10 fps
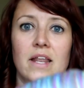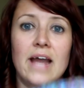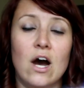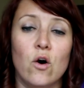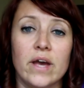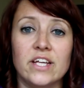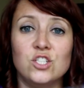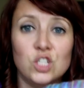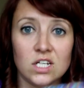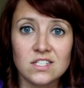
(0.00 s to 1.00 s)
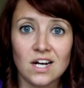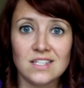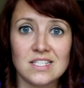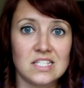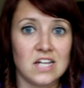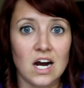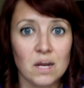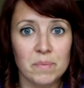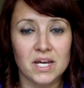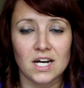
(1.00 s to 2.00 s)
Now, it just got
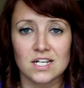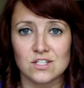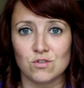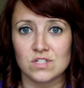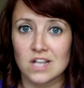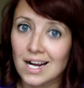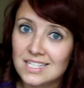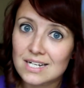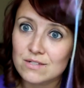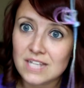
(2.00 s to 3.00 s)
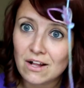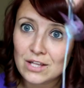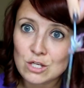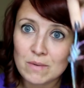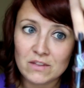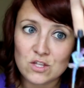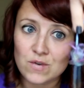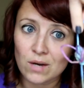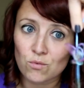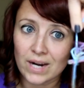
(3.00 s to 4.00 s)
stuck because those knots that I was telling you about that you
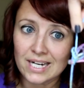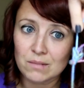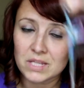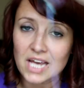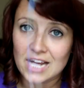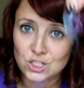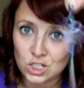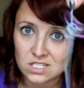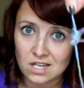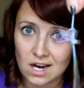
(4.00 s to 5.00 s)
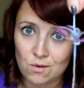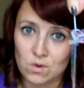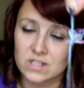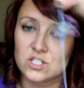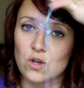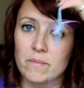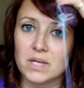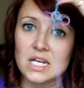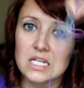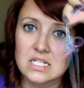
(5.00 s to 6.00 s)
get randomly, I just got one. So I'm
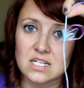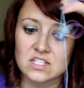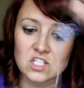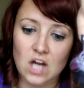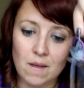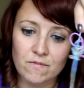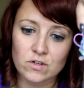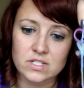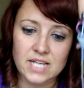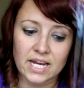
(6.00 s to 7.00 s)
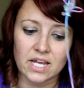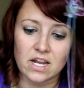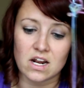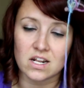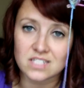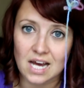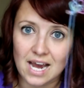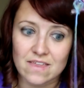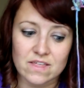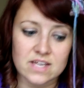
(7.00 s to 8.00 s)
gonna need to stop for a second and
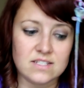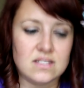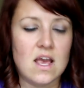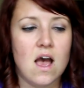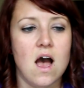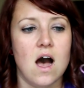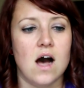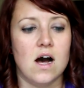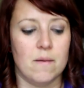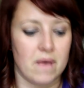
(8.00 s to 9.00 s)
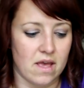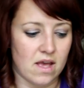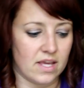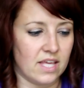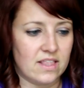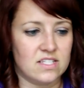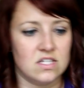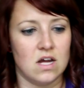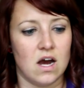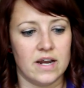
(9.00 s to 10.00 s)
untie this, um, get this
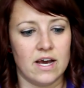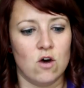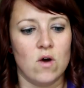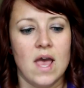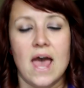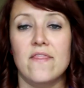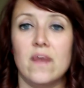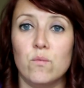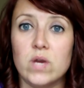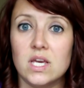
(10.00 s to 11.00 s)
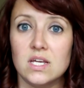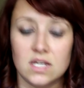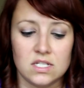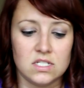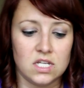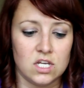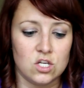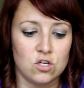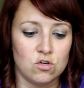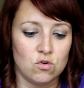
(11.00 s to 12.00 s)
knot out, and then we can
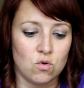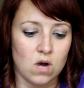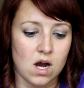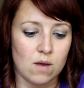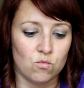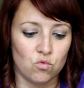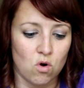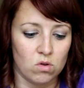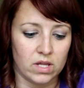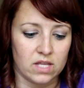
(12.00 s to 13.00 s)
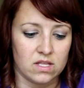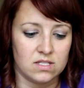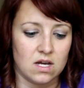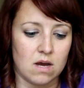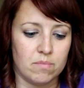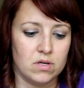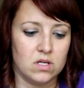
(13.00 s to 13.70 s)
continue um, rolling this up.